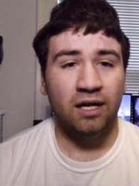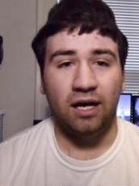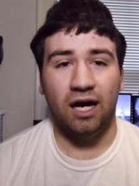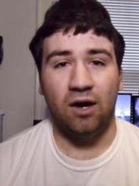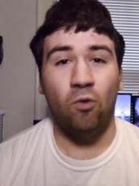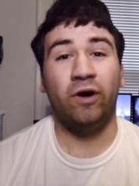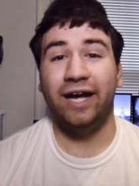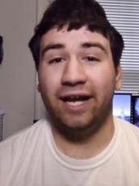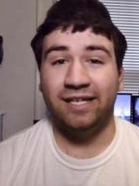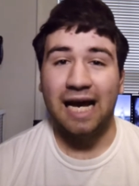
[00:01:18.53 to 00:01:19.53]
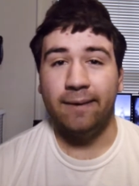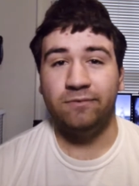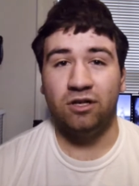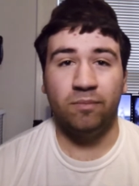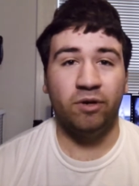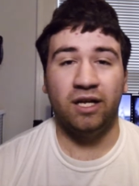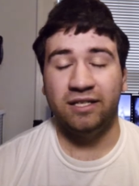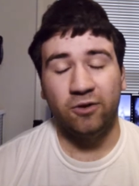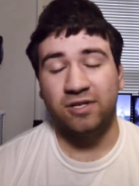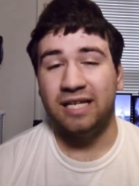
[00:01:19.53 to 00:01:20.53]
or get an adapter,
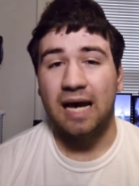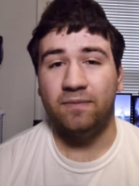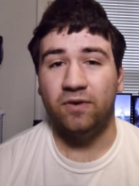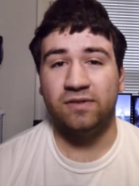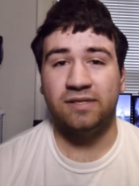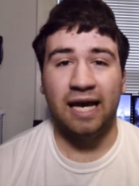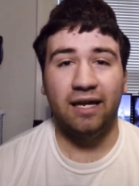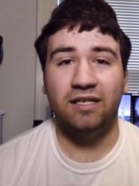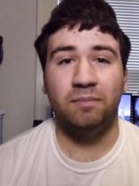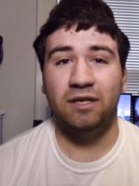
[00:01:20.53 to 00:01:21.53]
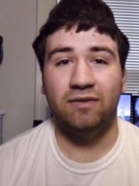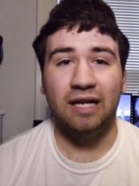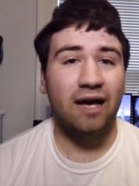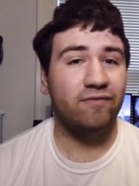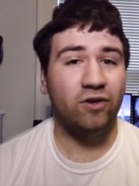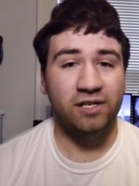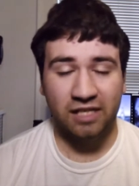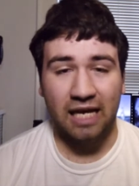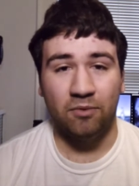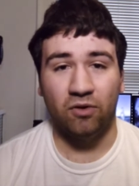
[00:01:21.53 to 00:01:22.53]
but those adapters tend to be not very
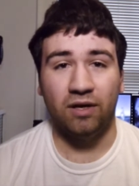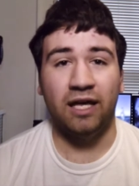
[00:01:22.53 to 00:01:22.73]
stable,